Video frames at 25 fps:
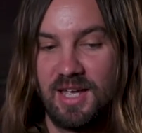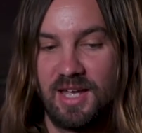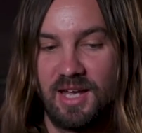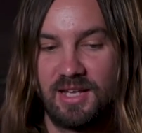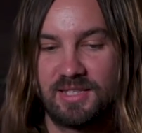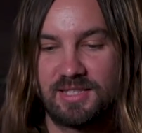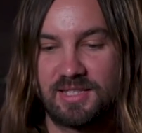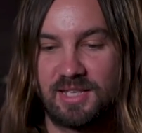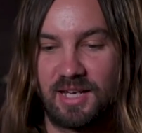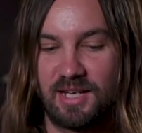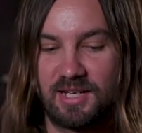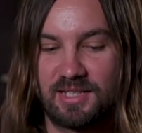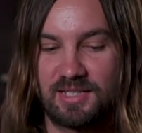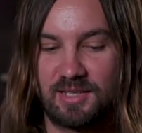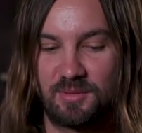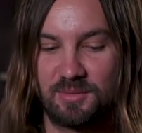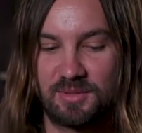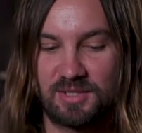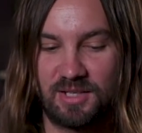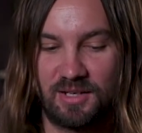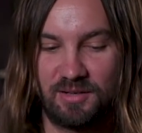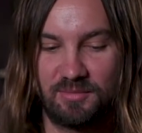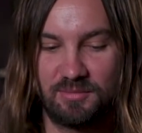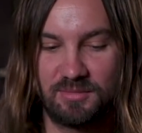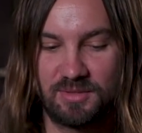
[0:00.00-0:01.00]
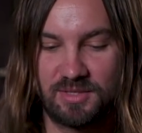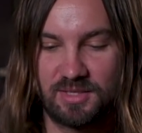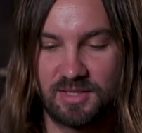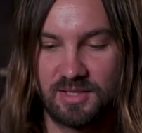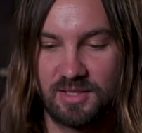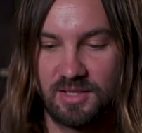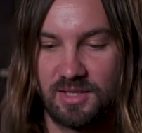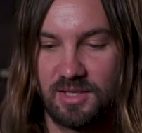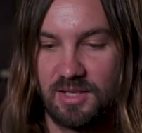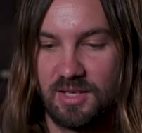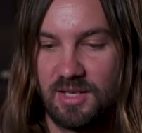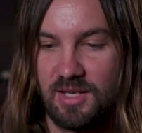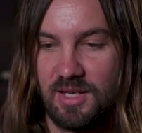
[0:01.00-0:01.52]
It's like sometimes
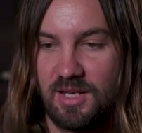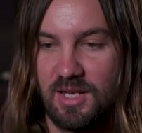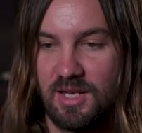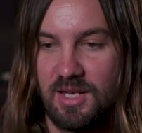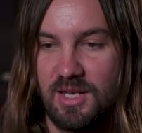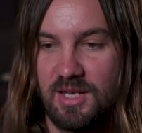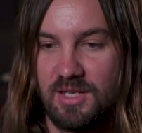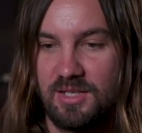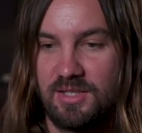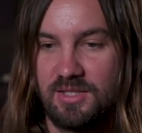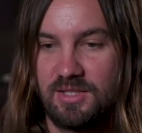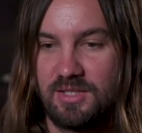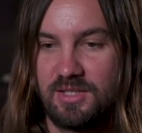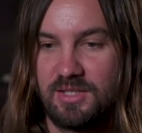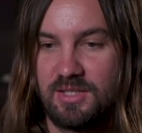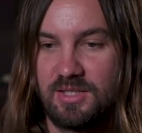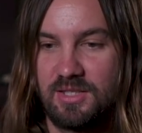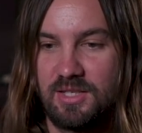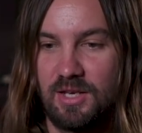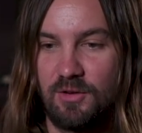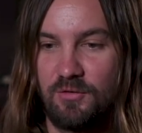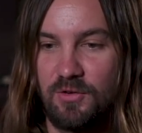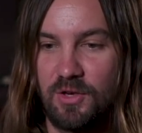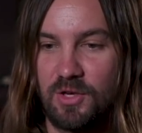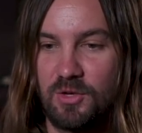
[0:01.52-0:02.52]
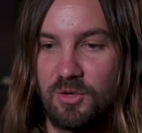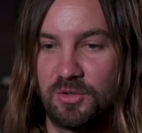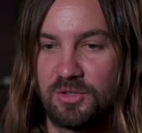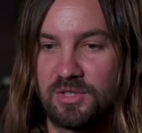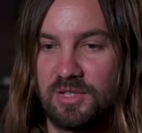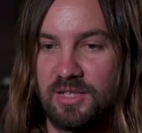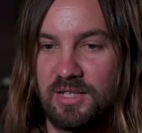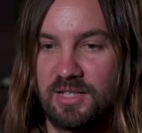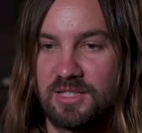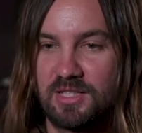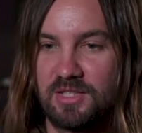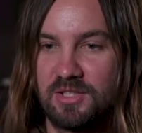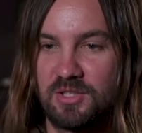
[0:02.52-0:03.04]
difficult to
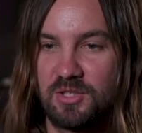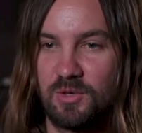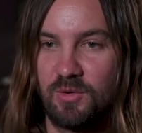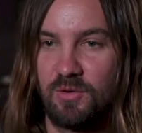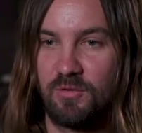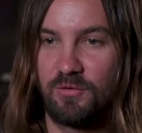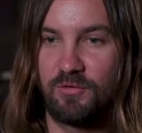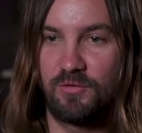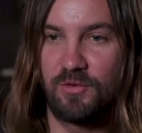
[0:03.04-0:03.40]
listen to at